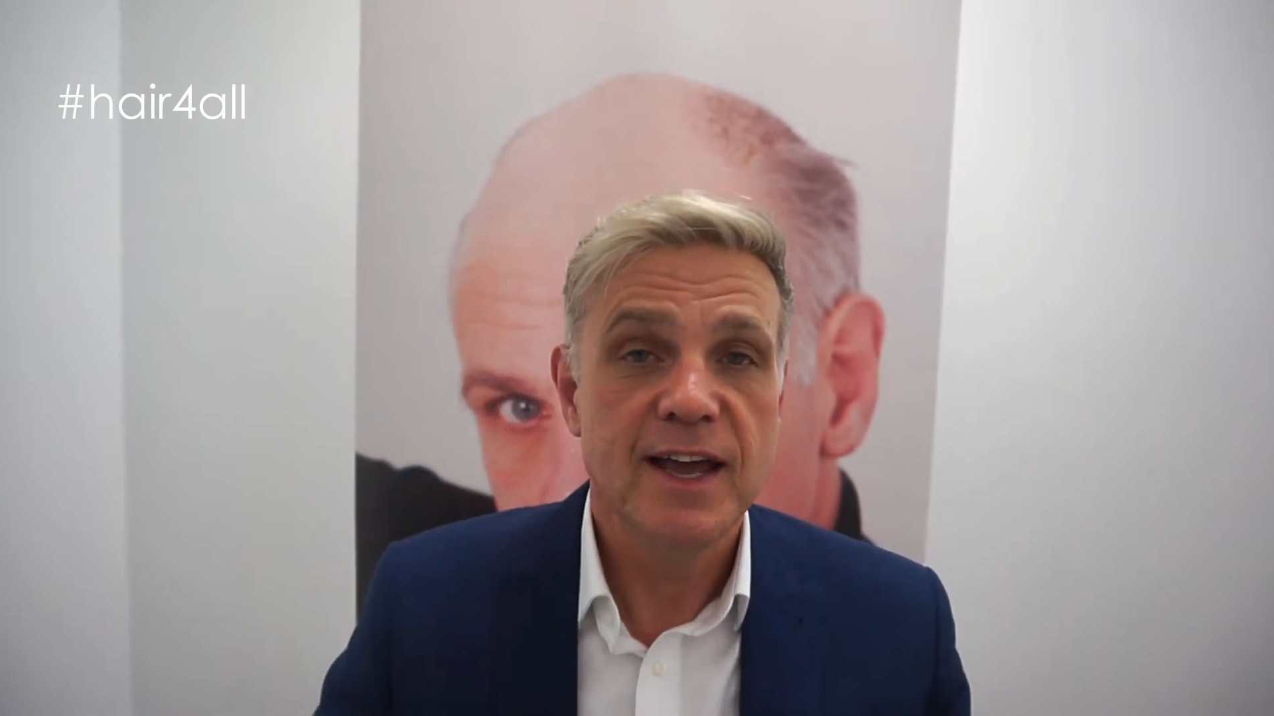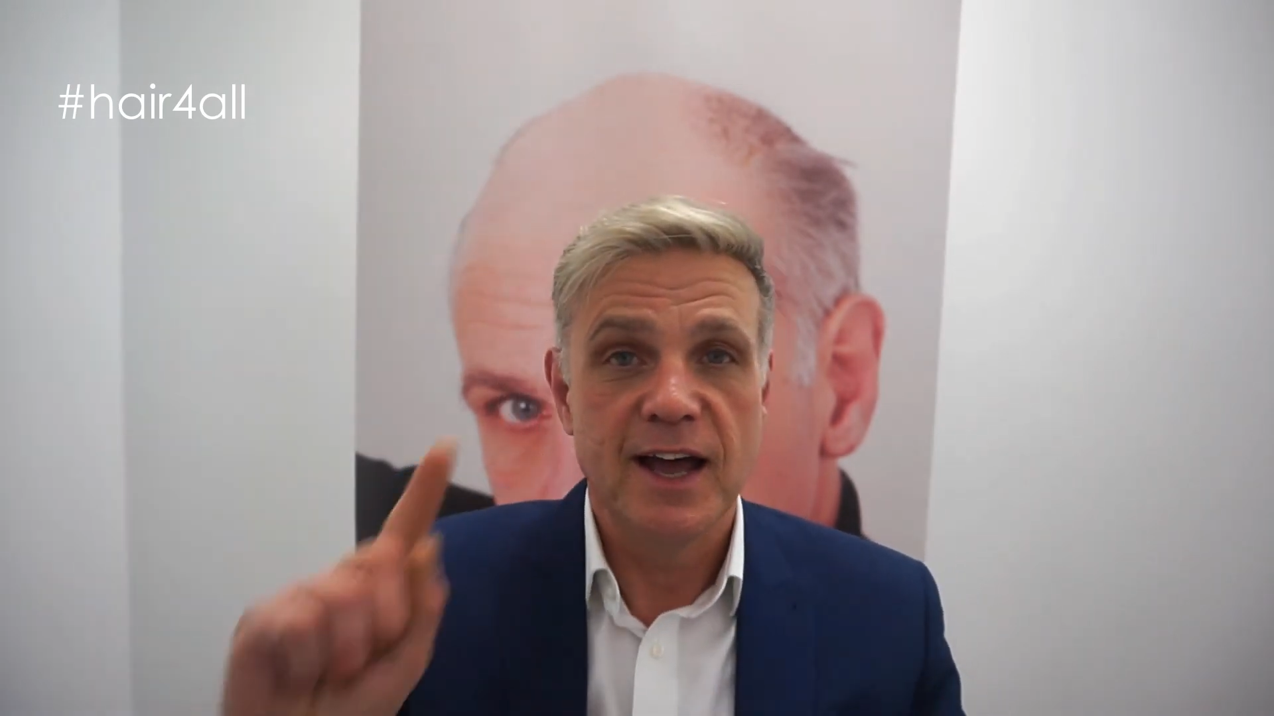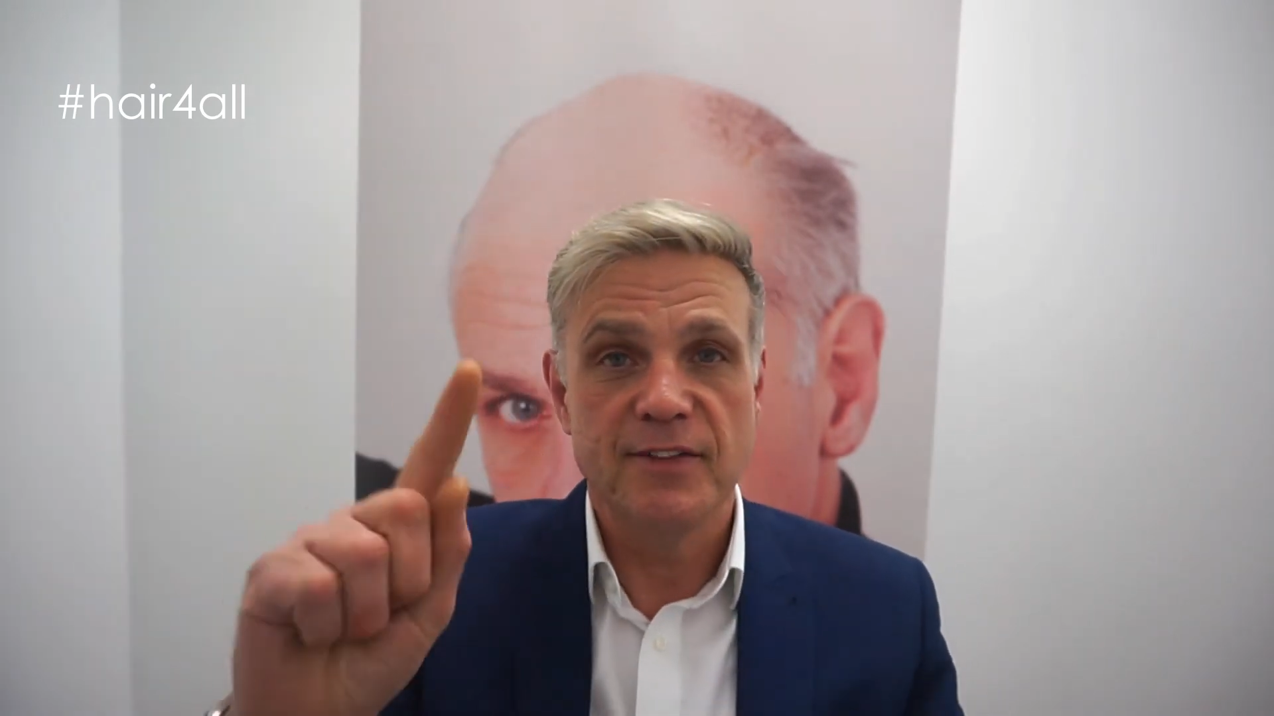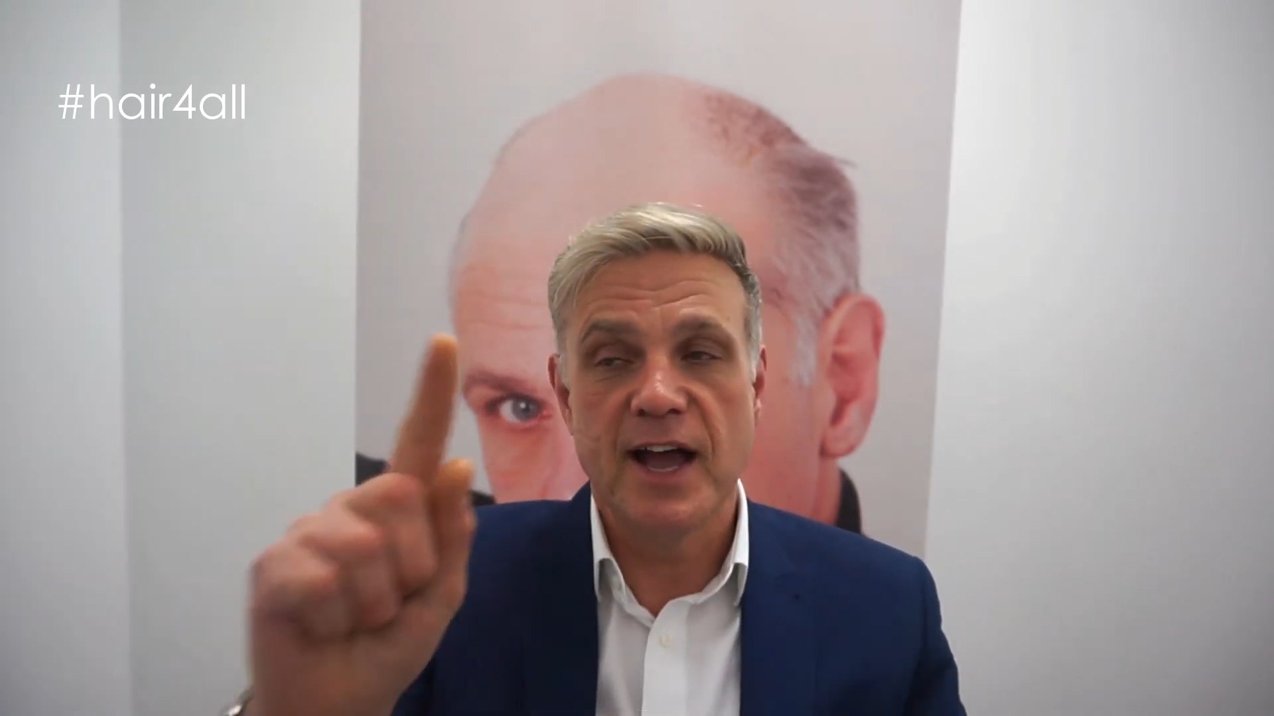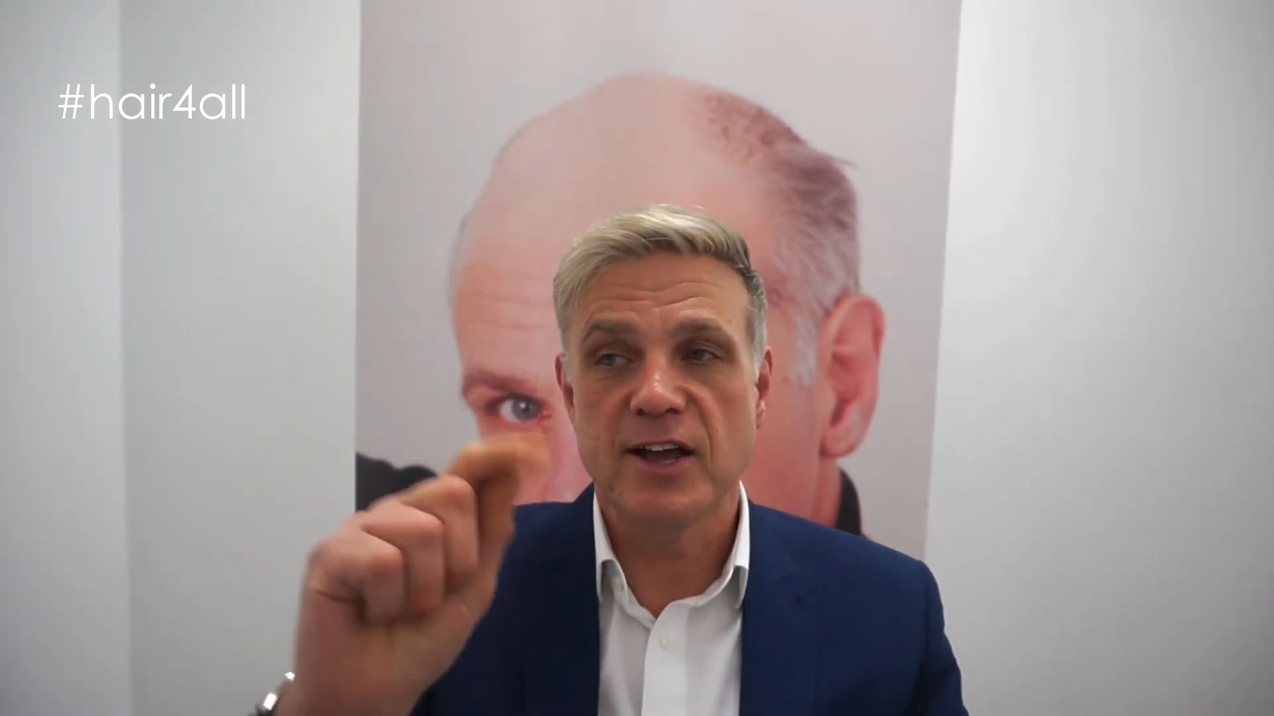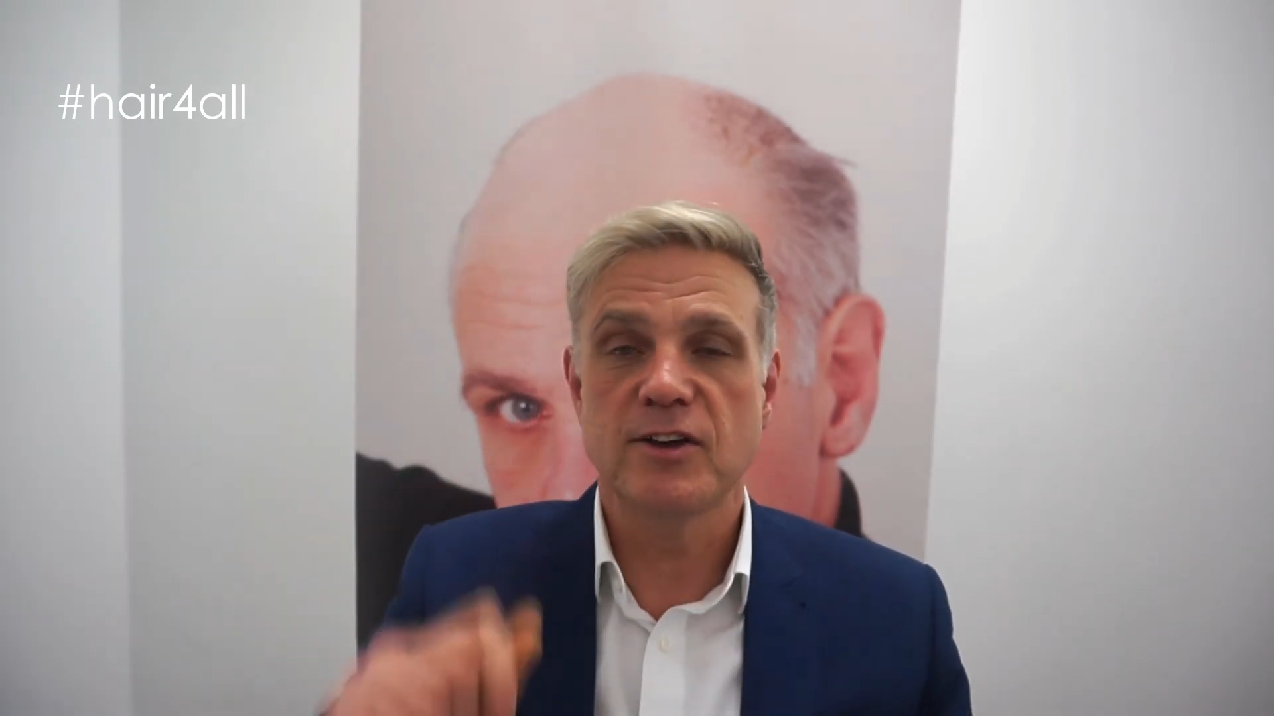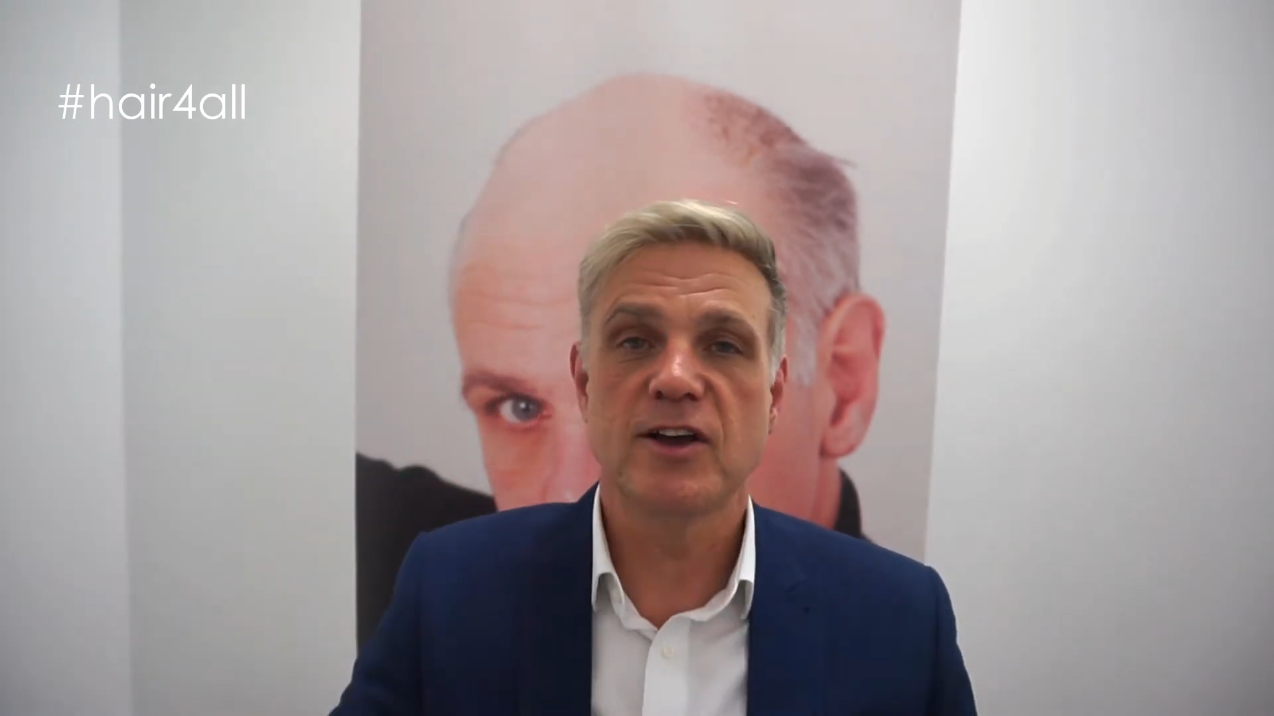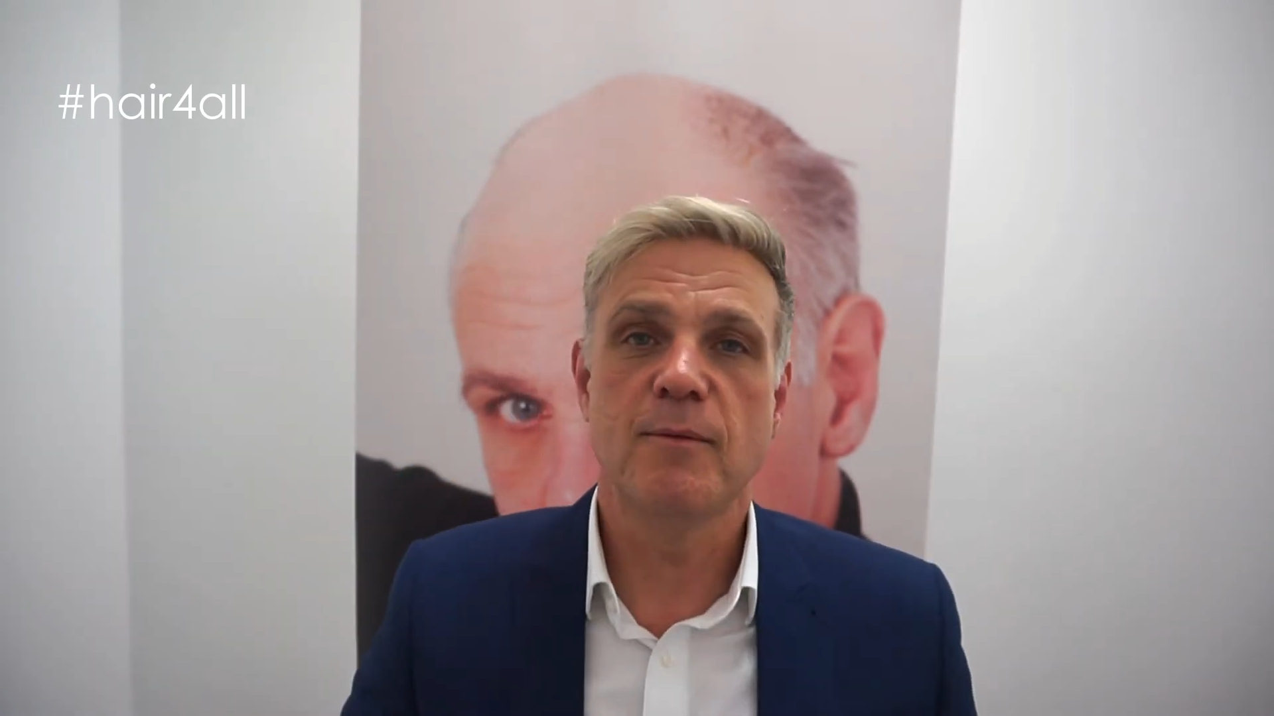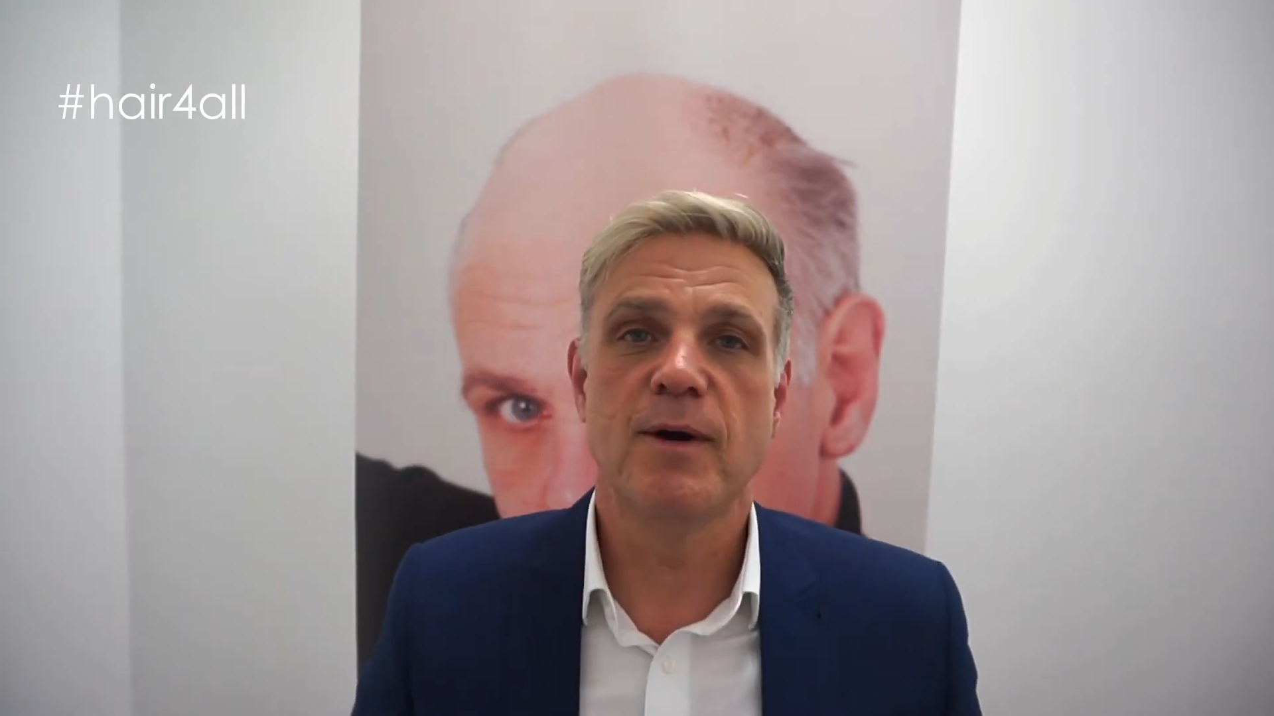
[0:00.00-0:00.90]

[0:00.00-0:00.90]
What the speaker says: and that could come